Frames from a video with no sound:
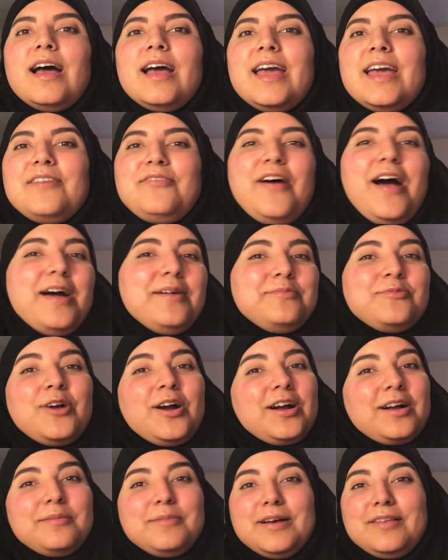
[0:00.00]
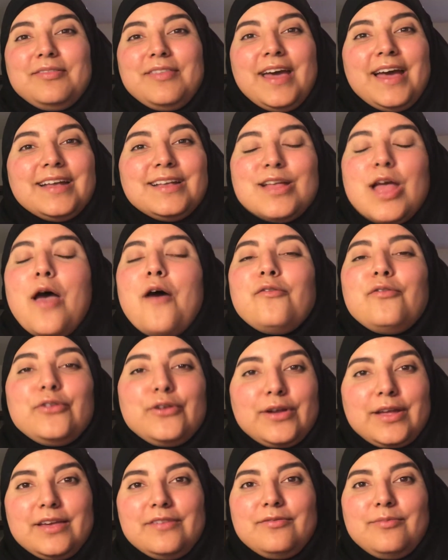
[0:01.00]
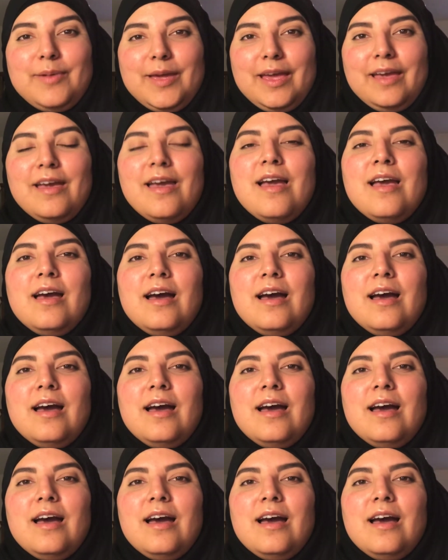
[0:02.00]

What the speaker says: If I'm wrong about that, forgive me.